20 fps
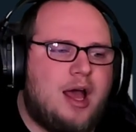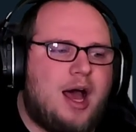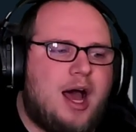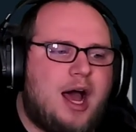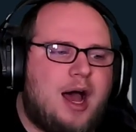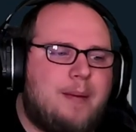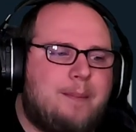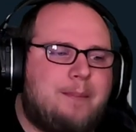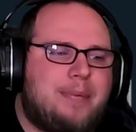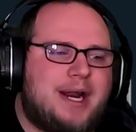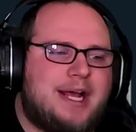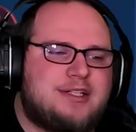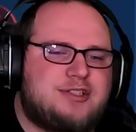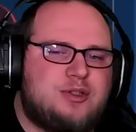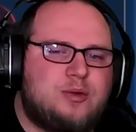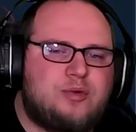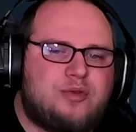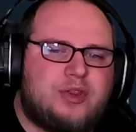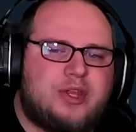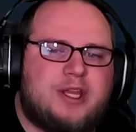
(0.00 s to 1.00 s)
But I
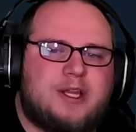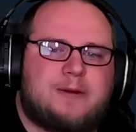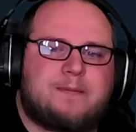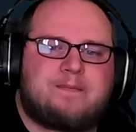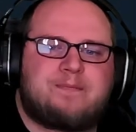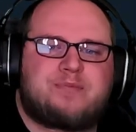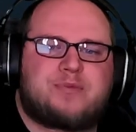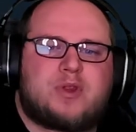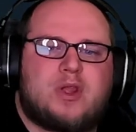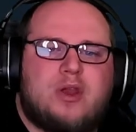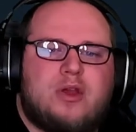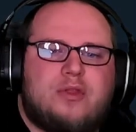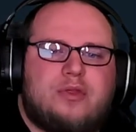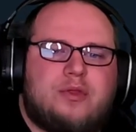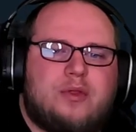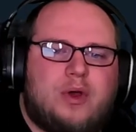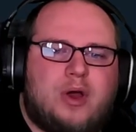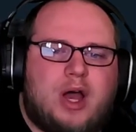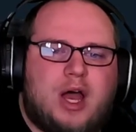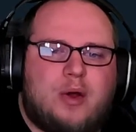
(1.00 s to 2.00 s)
do think
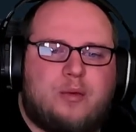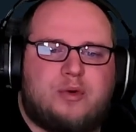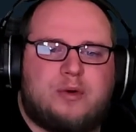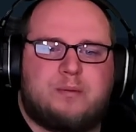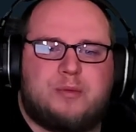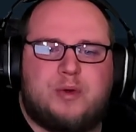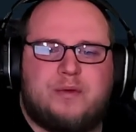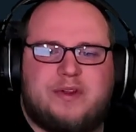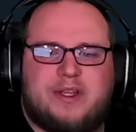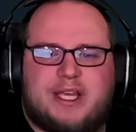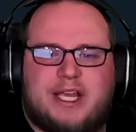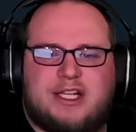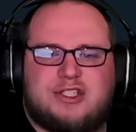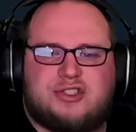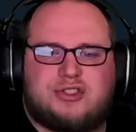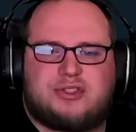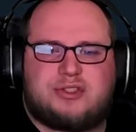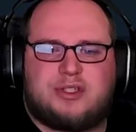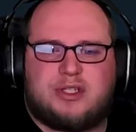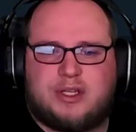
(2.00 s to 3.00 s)
removing a
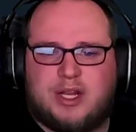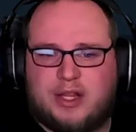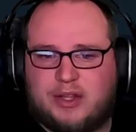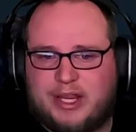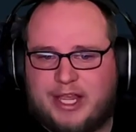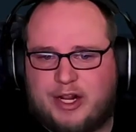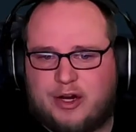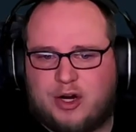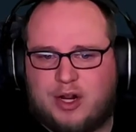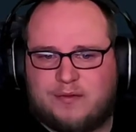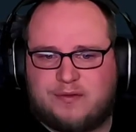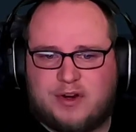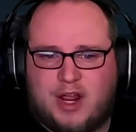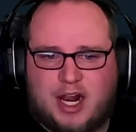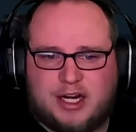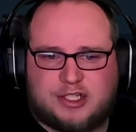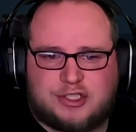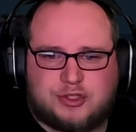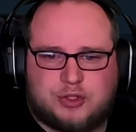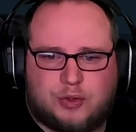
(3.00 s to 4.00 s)
layer of
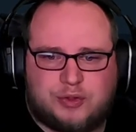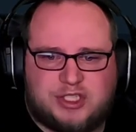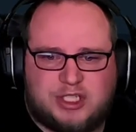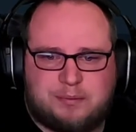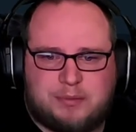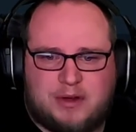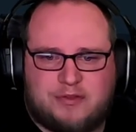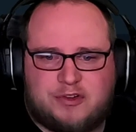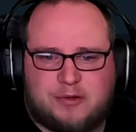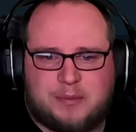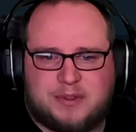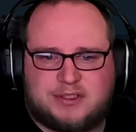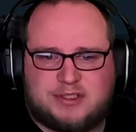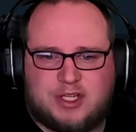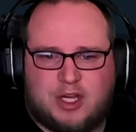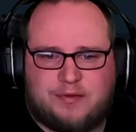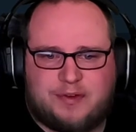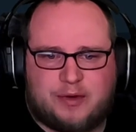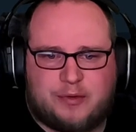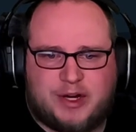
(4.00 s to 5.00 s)
non-control debuff from a
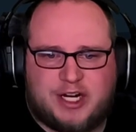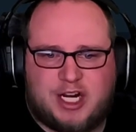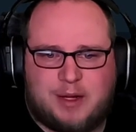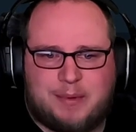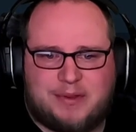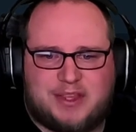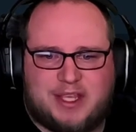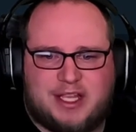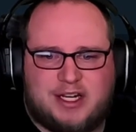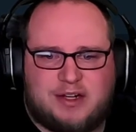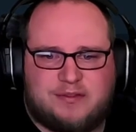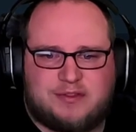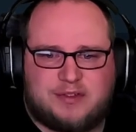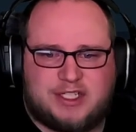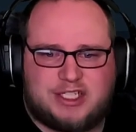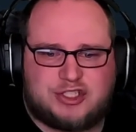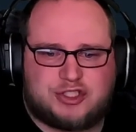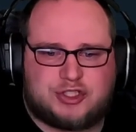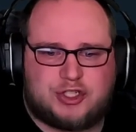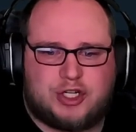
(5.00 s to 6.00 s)
self at random at the end of
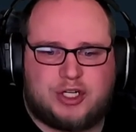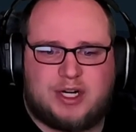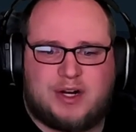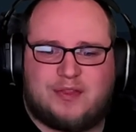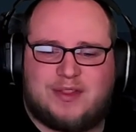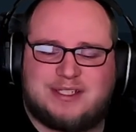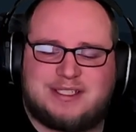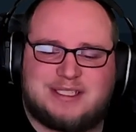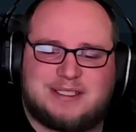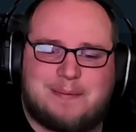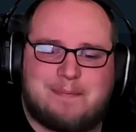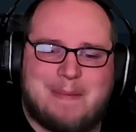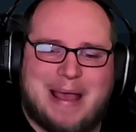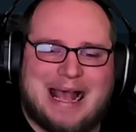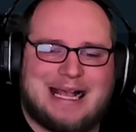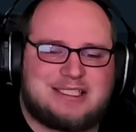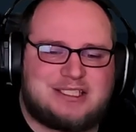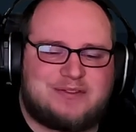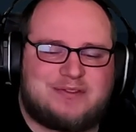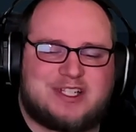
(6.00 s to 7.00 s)
each turn, this is
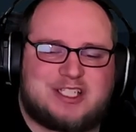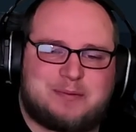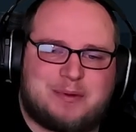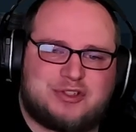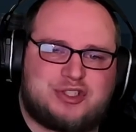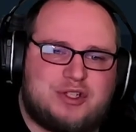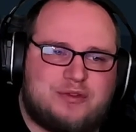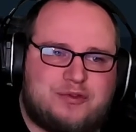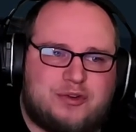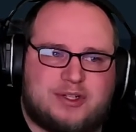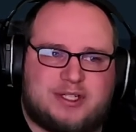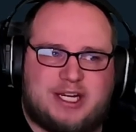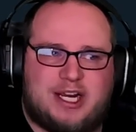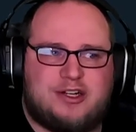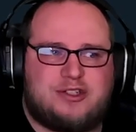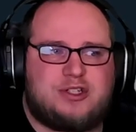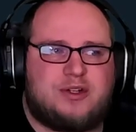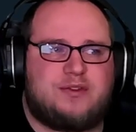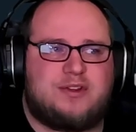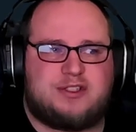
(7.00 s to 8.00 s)
massive, especially for a
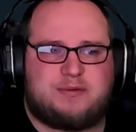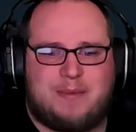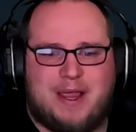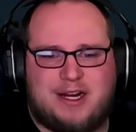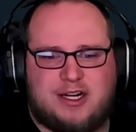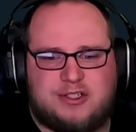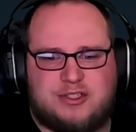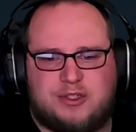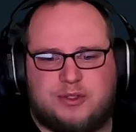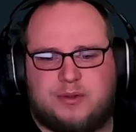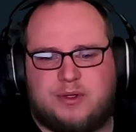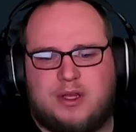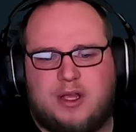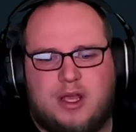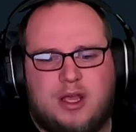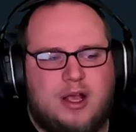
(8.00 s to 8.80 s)
character of this magnitude.